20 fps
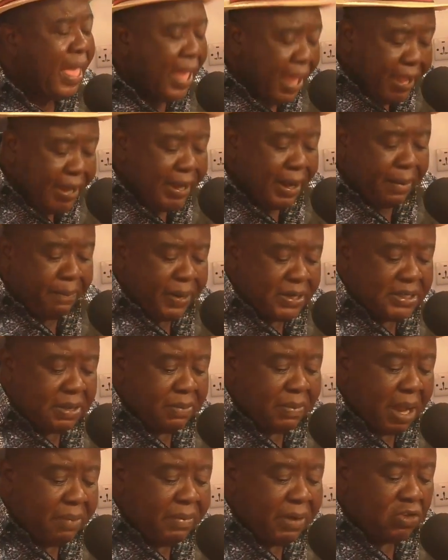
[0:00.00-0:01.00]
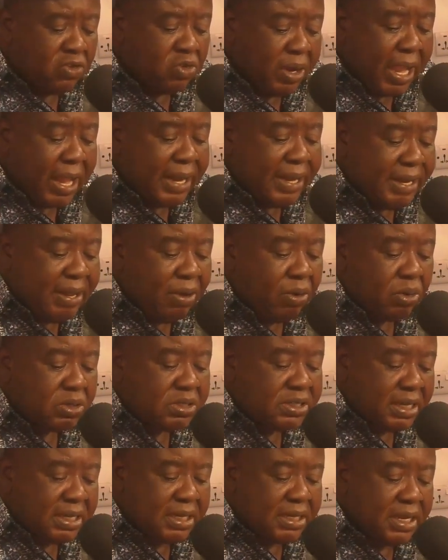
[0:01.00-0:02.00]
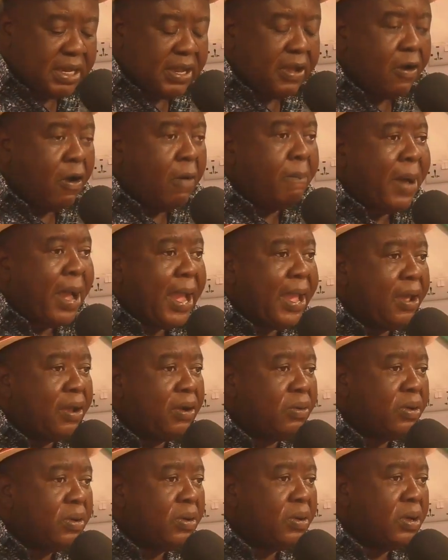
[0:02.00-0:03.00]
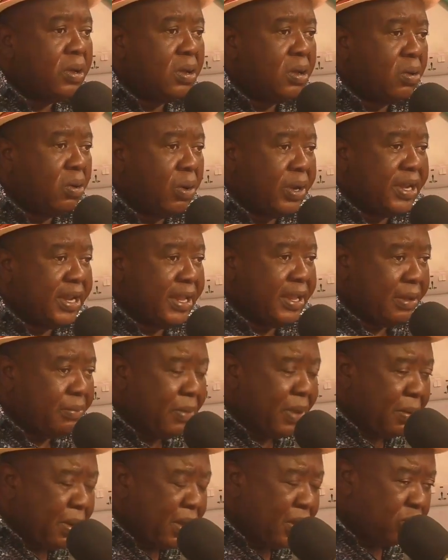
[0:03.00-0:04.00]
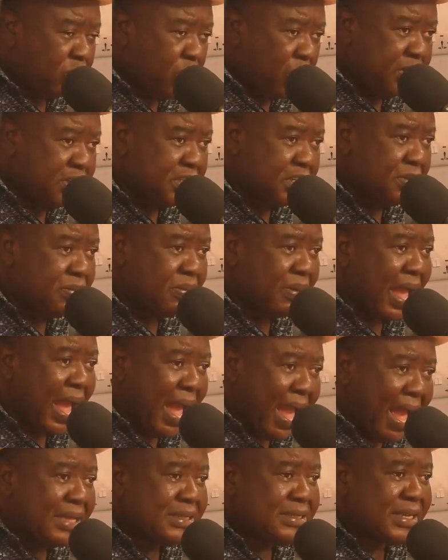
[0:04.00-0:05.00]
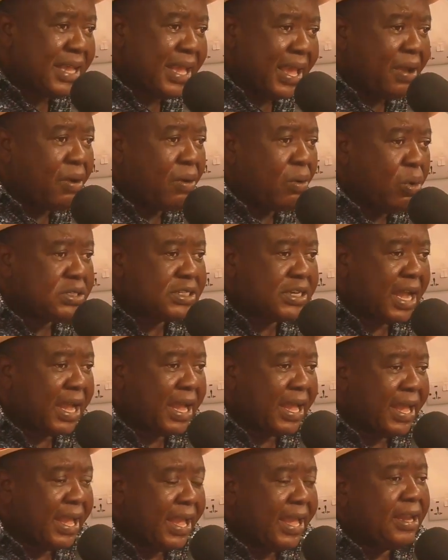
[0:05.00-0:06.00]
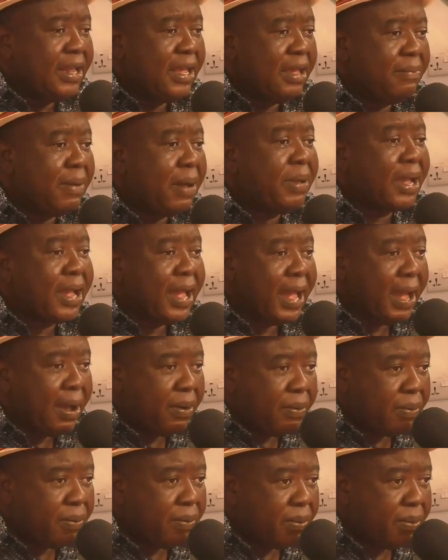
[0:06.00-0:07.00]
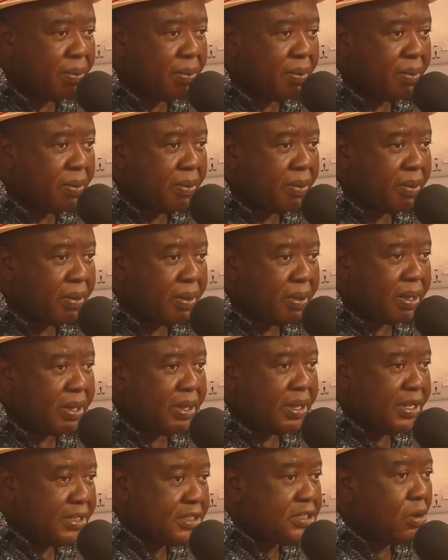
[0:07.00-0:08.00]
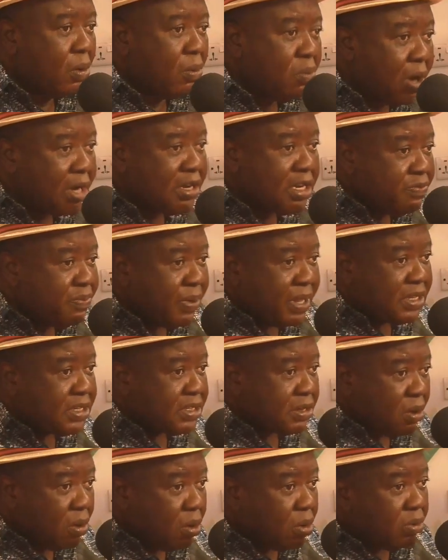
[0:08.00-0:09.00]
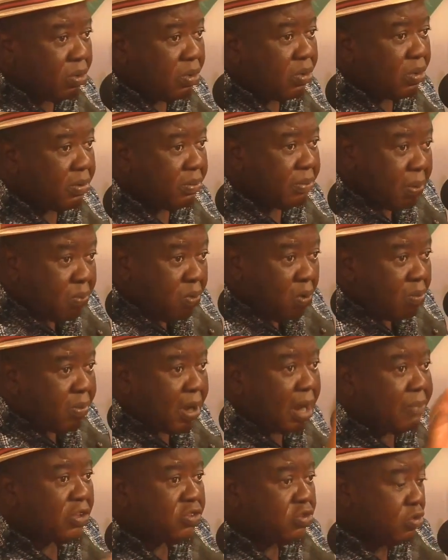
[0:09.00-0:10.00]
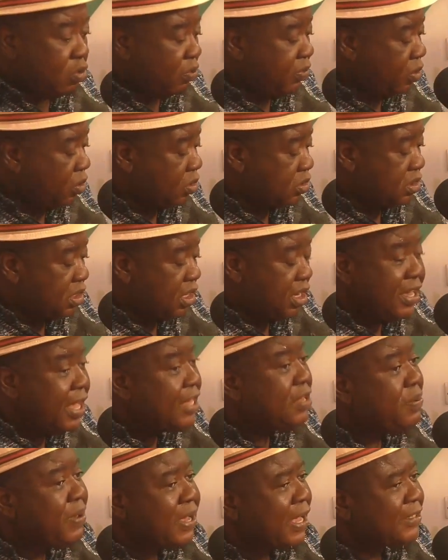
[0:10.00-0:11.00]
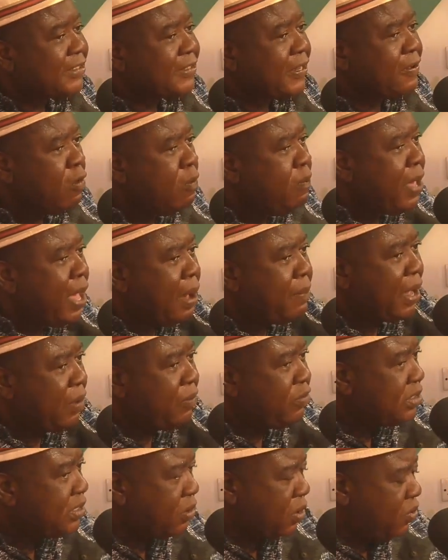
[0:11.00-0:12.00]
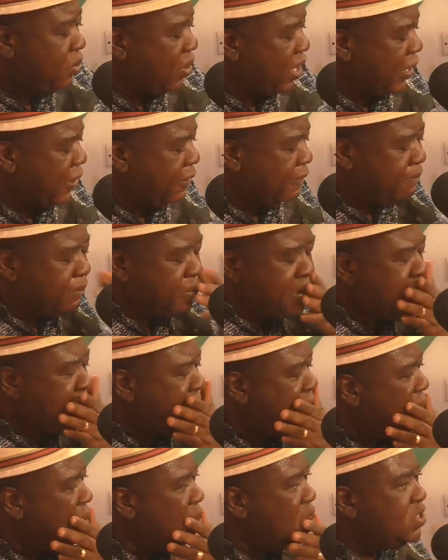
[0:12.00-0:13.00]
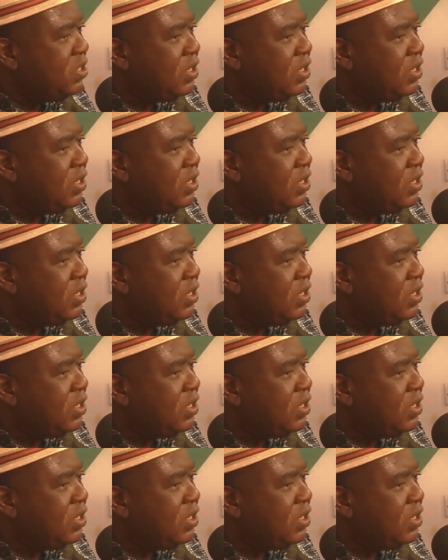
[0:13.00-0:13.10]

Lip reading: And a president Mahama so your idea was say or buy you know or the tourism arts and culture edit about the car home into more achievement or no bebo Mabasu because it means I say Ubiama once a could you can we still